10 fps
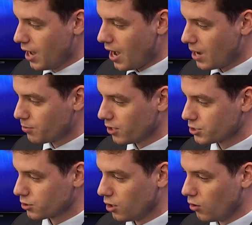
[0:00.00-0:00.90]
High
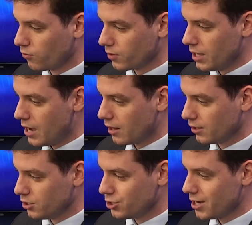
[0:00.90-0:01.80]
pressure over the
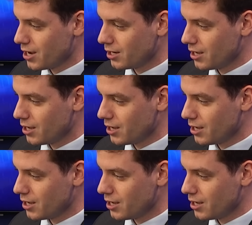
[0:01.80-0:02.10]
island chain,